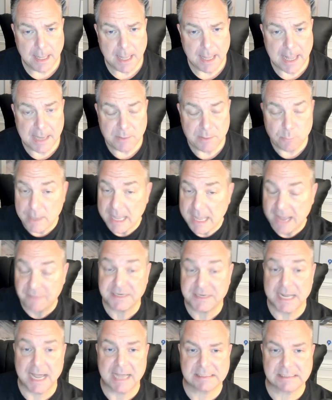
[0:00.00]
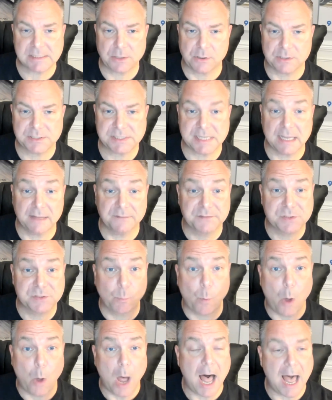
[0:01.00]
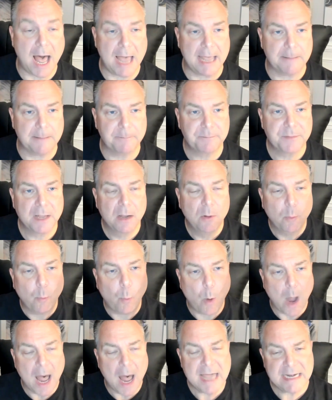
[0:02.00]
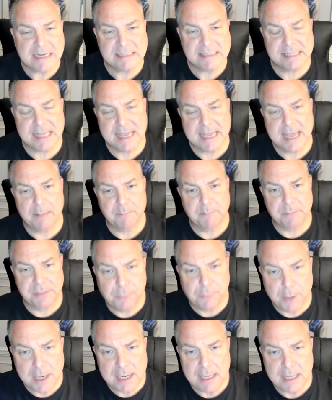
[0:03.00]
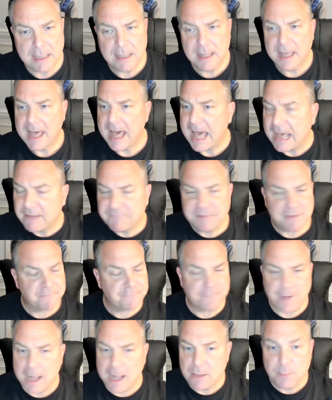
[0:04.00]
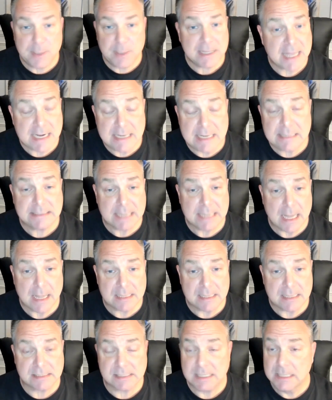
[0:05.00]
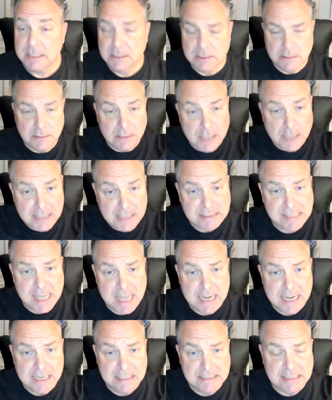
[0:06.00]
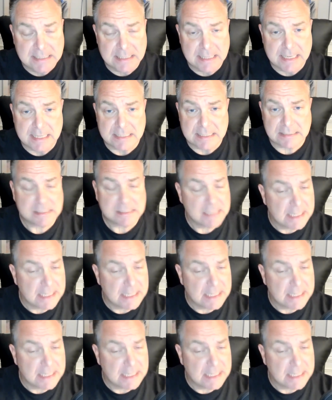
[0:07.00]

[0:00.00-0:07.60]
And we have to ask ourselves why? Why does the M3 have the following that it does? Let's get into this.